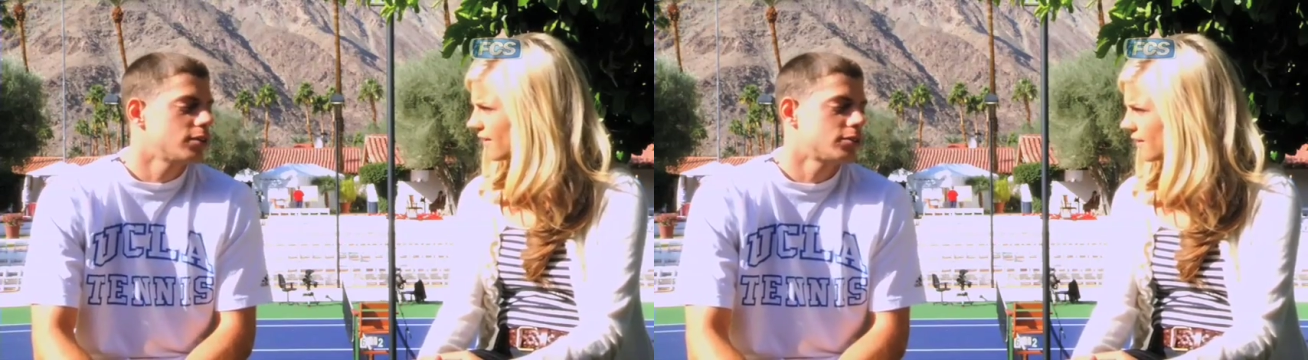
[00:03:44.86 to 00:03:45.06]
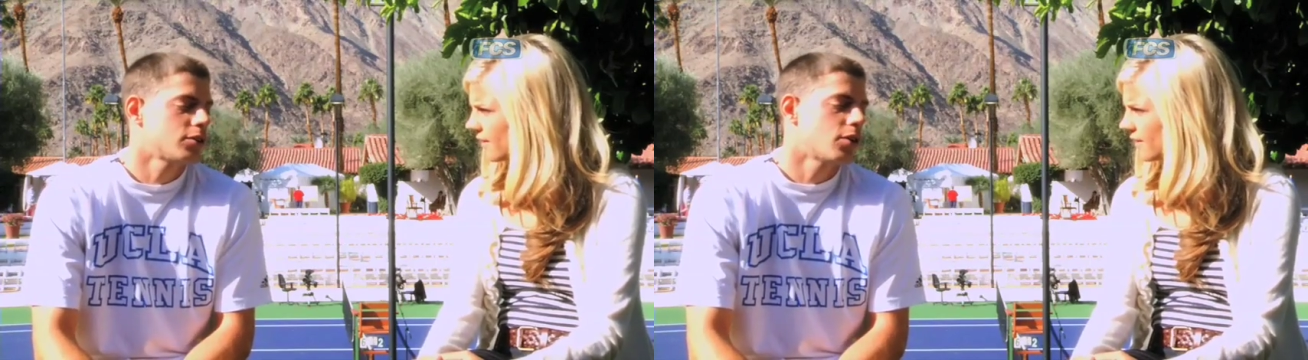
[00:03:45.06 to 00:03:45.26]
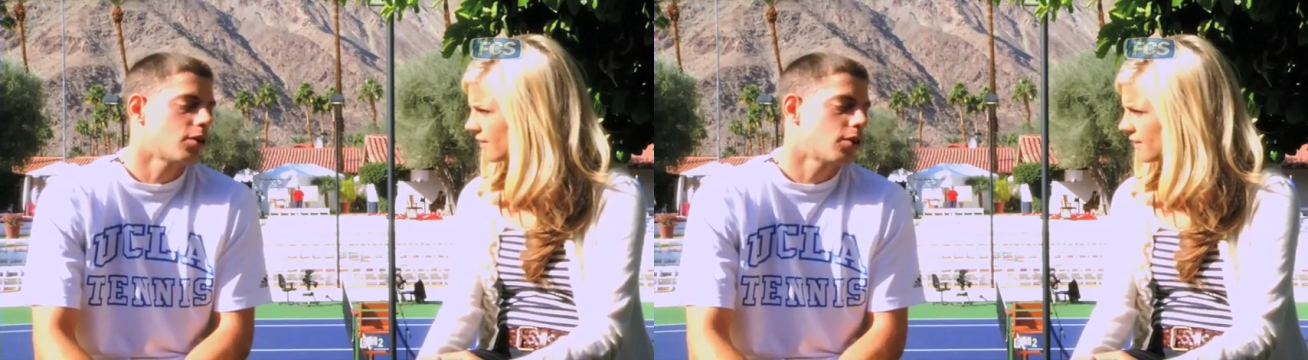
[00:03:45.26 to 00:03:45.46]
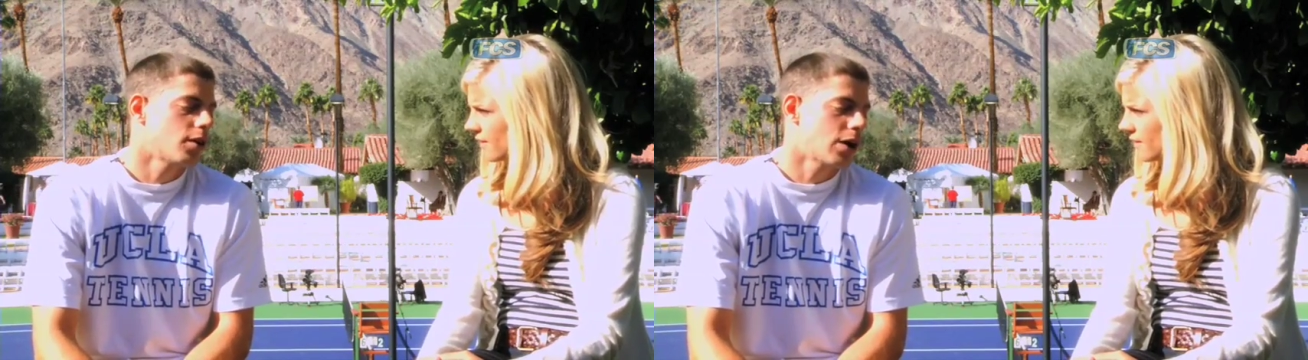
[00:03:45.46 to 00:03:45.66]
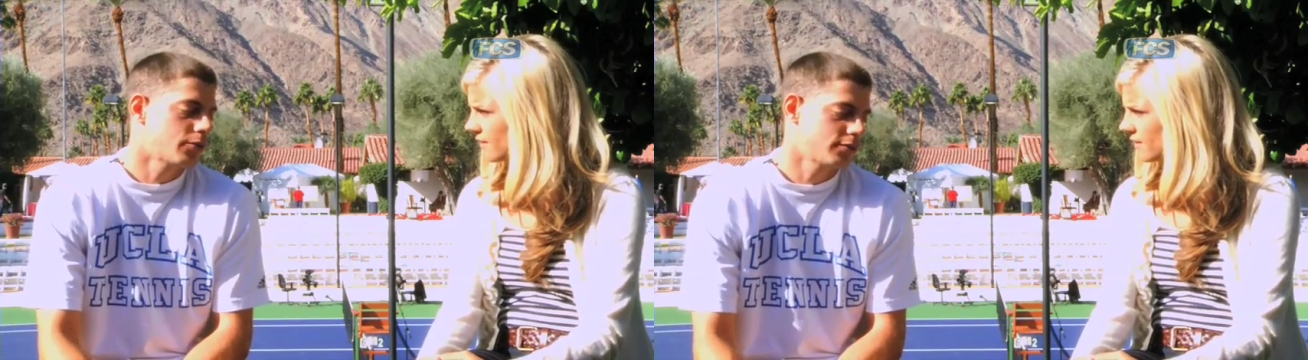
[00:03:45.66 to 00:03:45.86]
So I
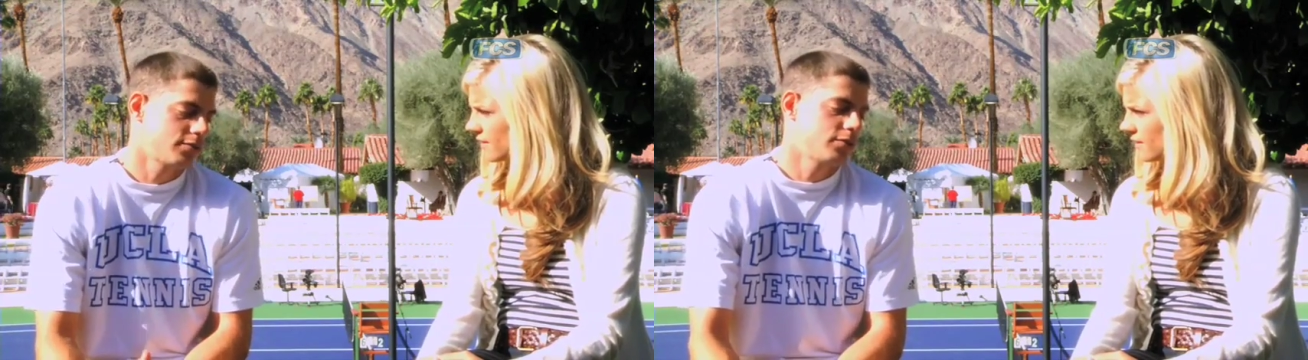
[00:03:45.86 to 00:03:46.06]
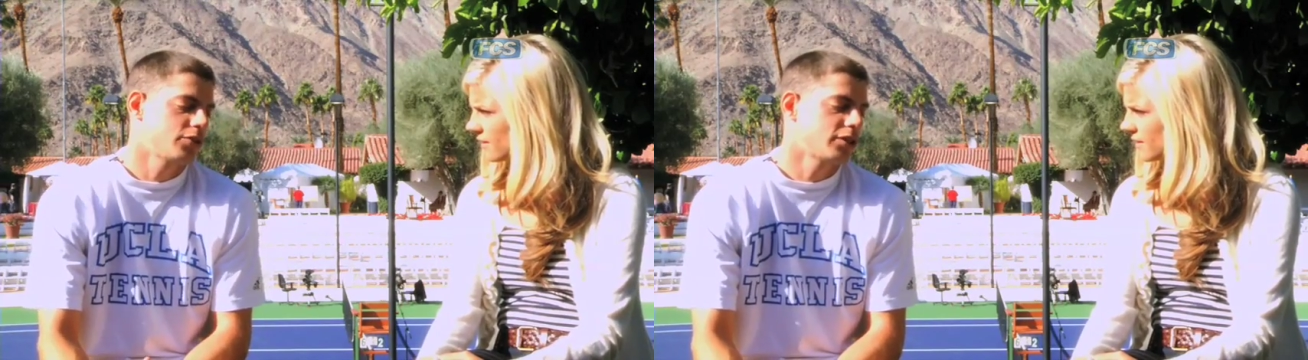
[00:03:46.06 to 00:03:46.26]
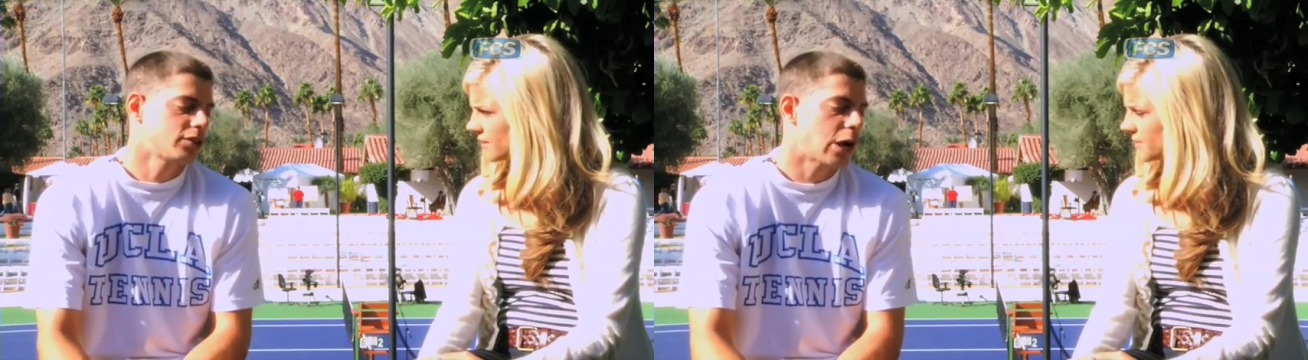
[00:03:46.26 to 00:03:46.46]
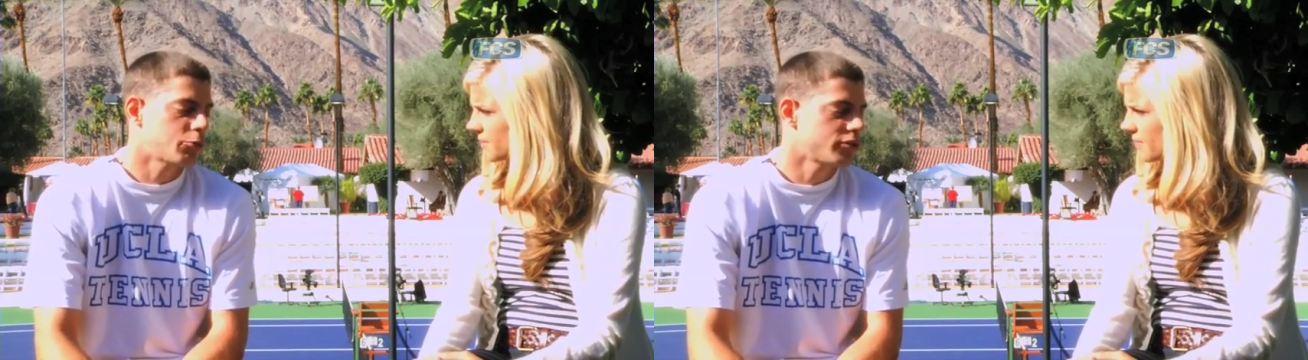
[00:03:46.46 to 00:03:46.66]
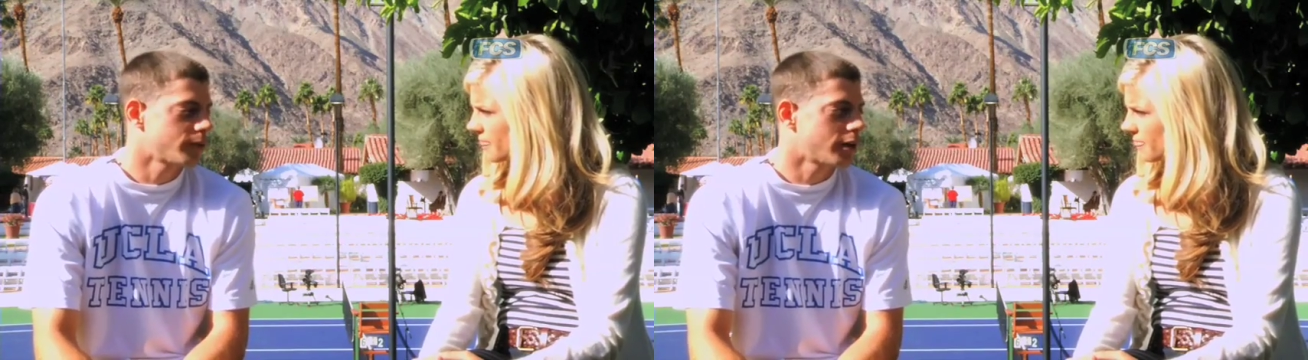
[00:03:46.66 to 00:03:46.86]
was dressed up
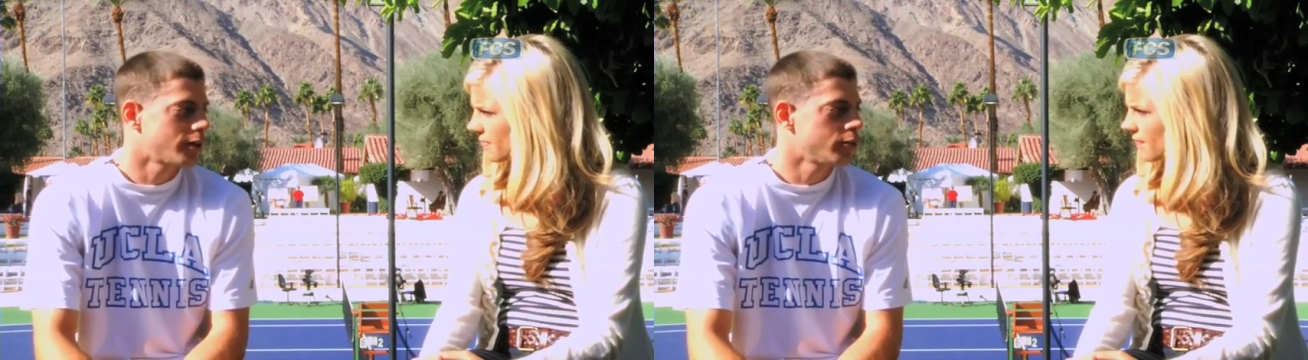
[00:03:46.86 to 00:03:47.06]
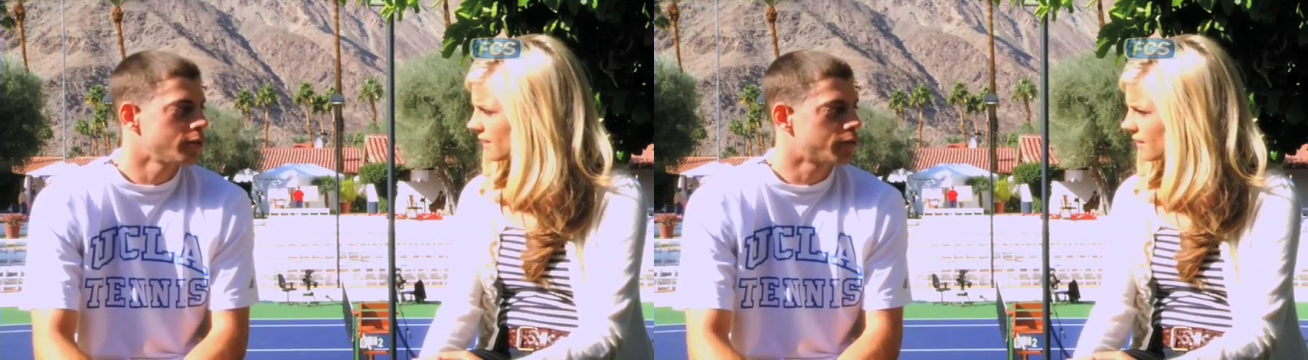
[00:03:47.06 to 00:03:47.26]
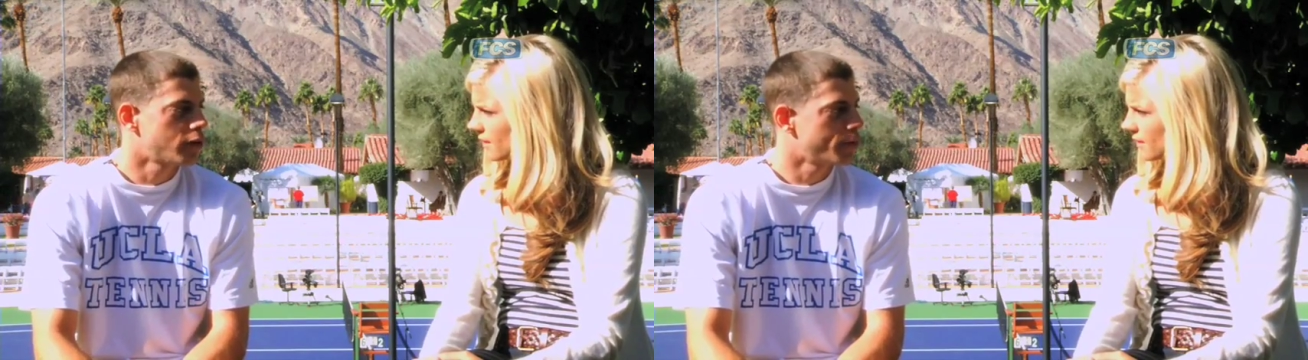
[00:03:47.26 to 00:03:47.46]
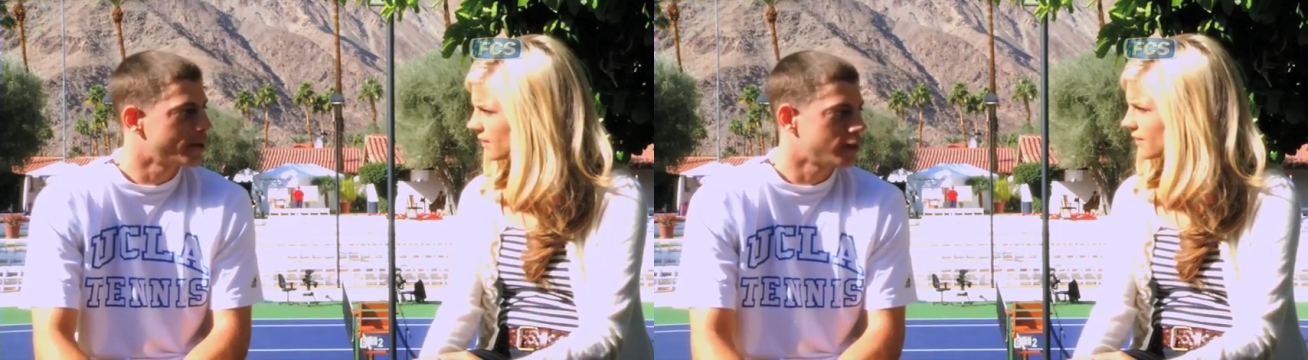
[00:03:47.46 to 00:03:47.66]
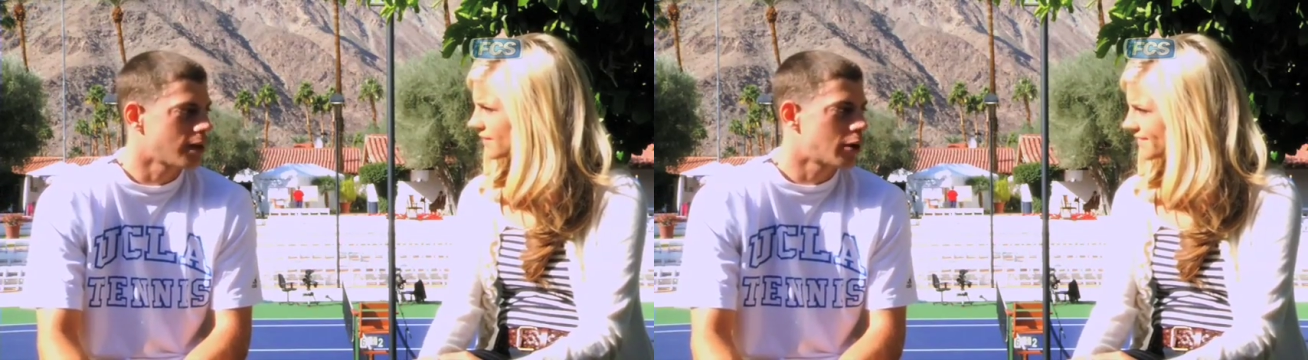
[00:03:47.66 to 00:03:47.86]
with my uniform,
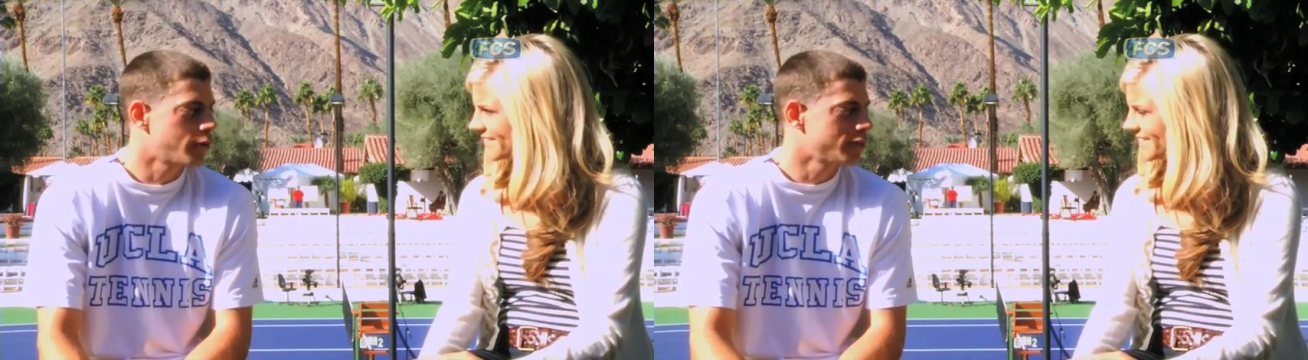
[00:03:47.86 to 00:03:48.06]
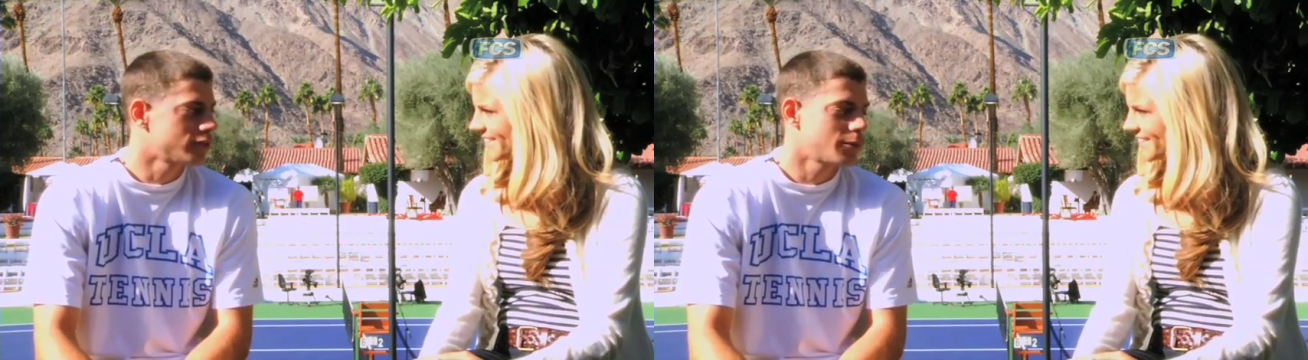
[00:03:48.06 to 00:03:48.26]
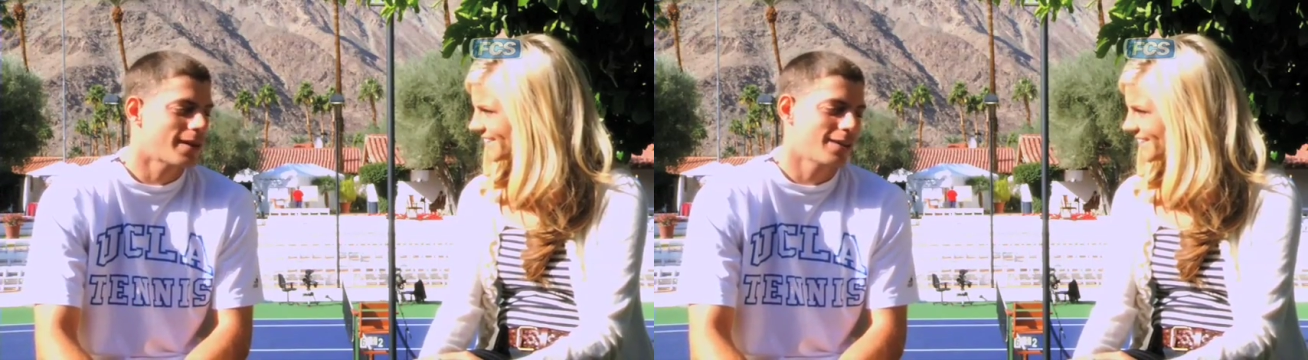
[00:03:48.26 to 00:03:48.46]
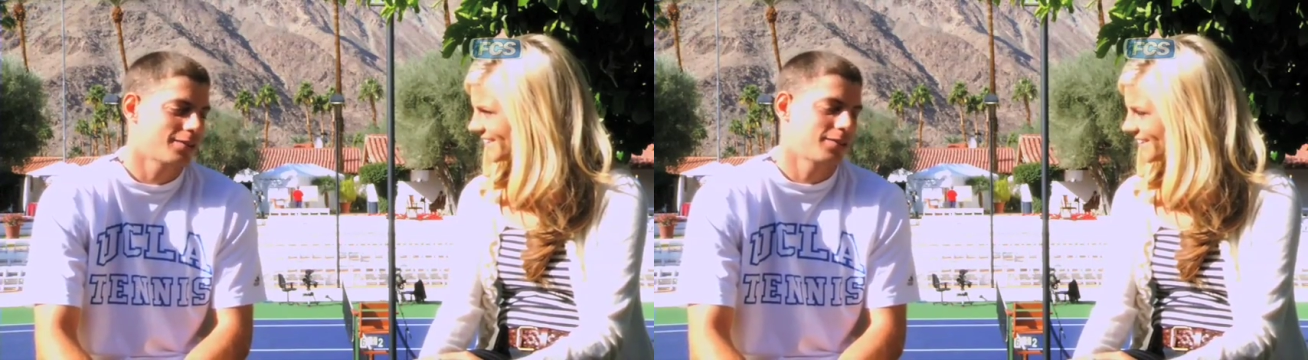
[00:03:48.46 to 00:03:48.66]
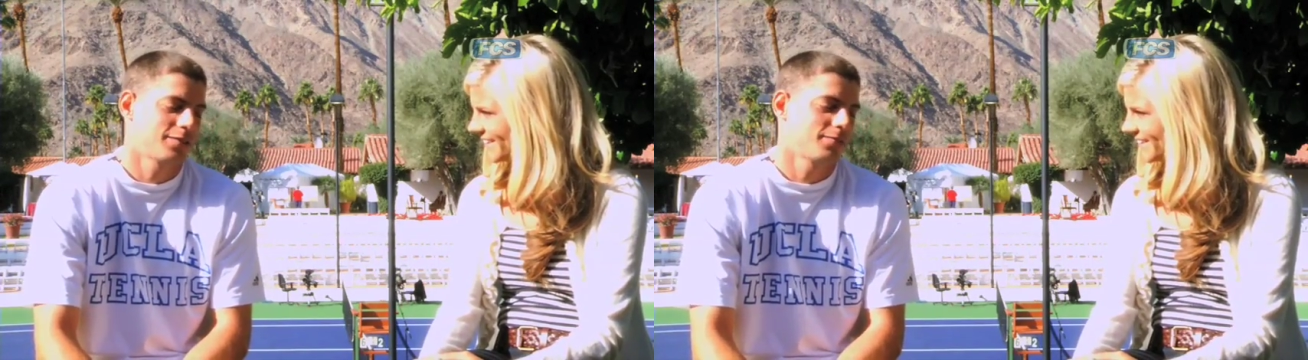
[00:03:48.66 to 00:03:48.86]
and I went to the
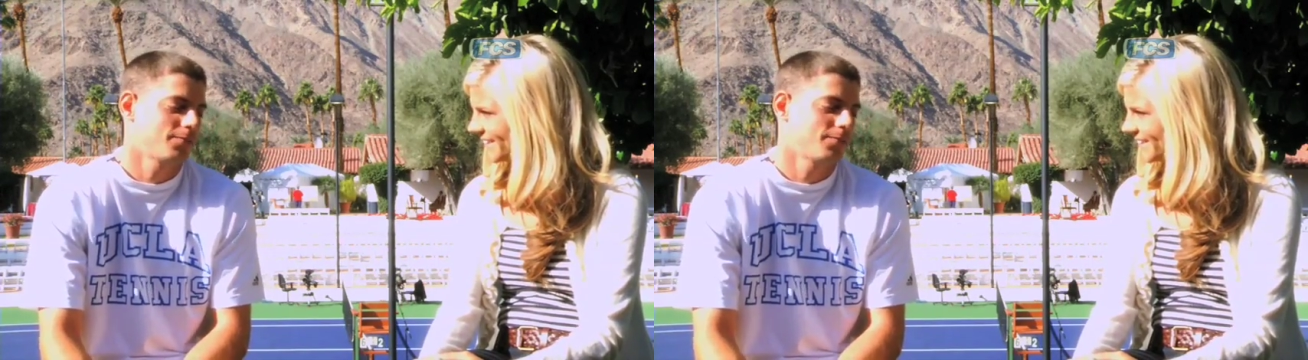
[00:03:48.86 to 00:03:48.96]
base